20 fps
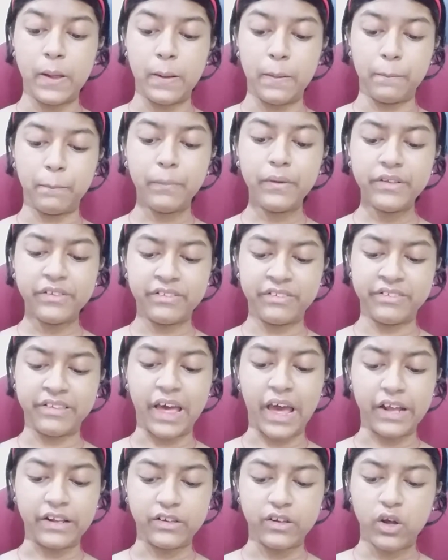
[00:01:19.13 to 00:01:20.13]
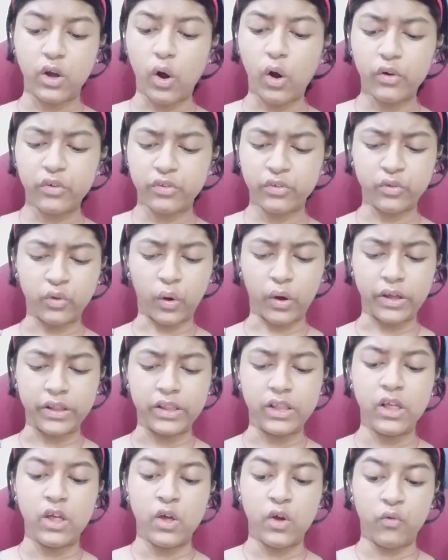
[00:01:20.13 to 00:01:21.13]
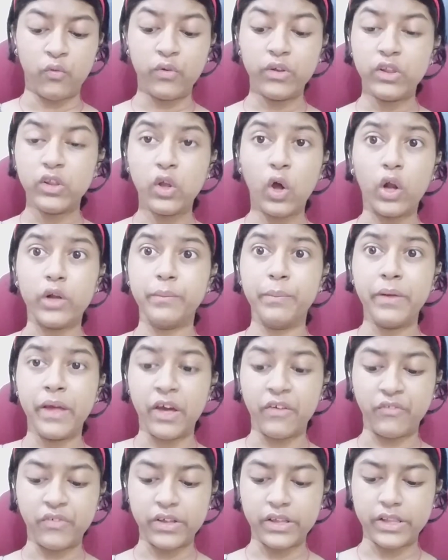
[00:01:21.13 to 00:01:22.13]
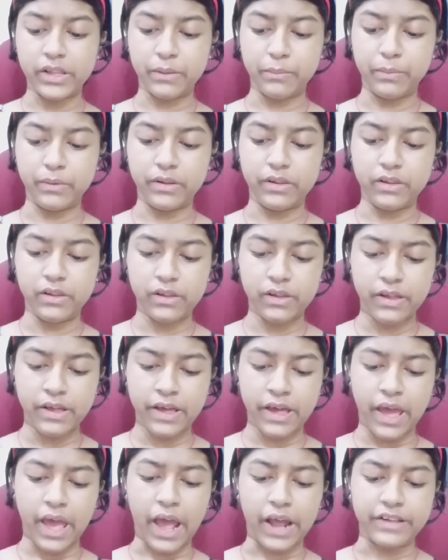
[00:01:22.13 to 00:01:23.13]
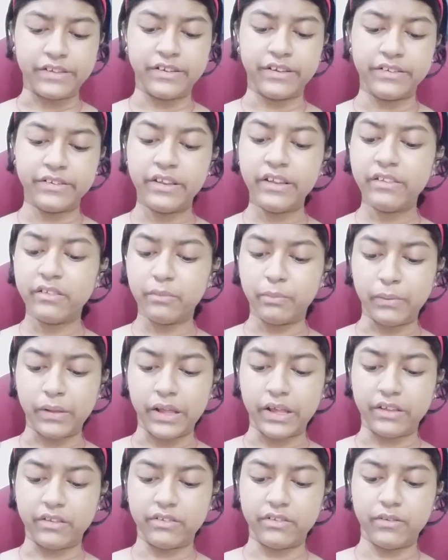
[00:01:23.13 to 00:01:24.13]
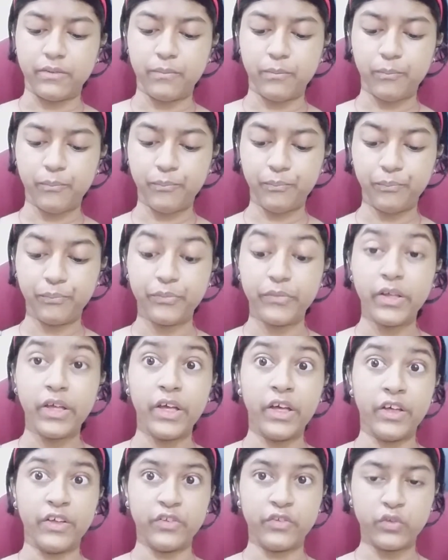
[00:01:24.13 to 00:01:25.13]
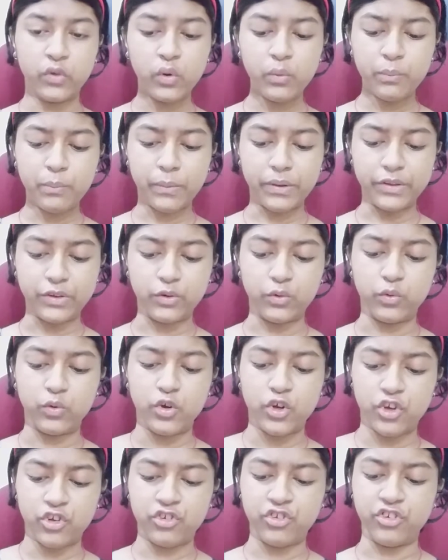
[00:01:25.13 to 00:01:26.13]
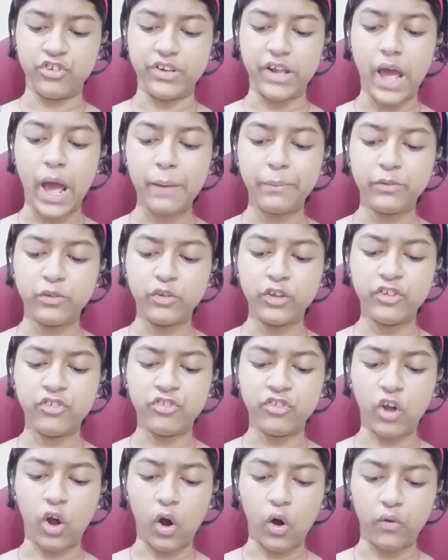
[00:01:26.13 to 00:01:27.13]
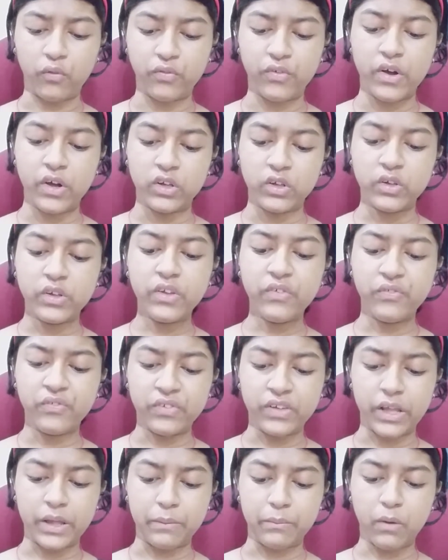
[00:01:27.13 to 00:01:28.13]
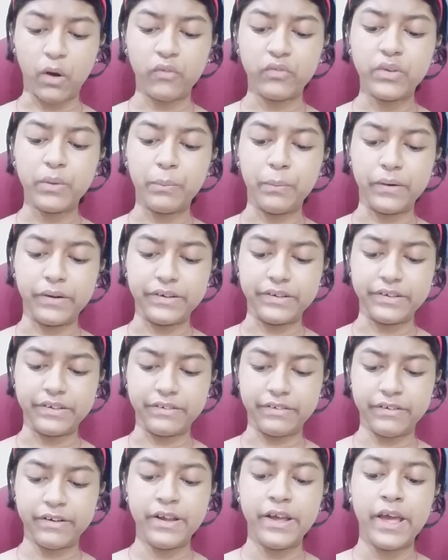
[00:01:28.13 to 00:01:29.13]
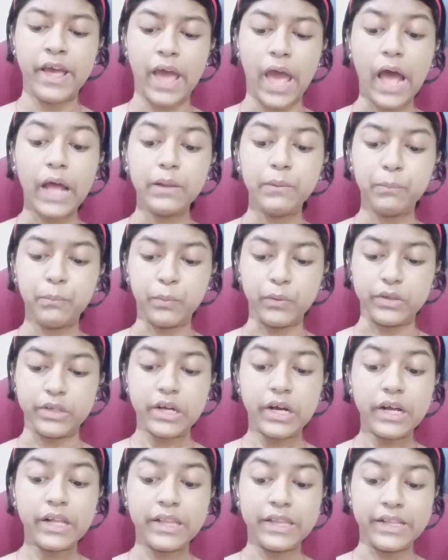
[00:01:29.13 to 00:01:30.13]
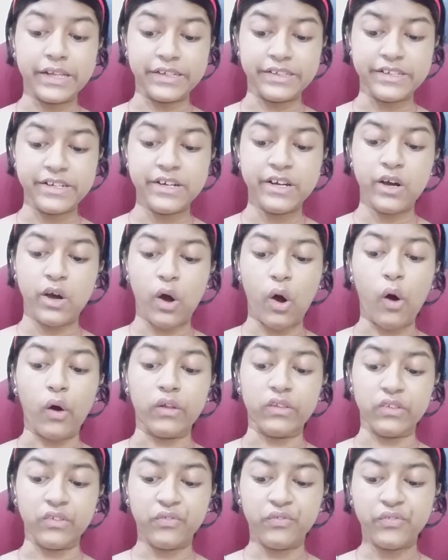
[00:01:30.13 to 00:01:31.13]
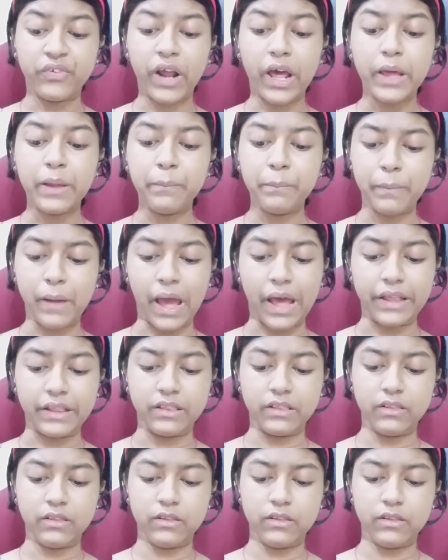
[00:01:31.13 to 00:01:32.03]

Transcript: But sand or soil will not be available at this place. So Manu should have switched off to the flame of the burner and put a lid on the frying pan.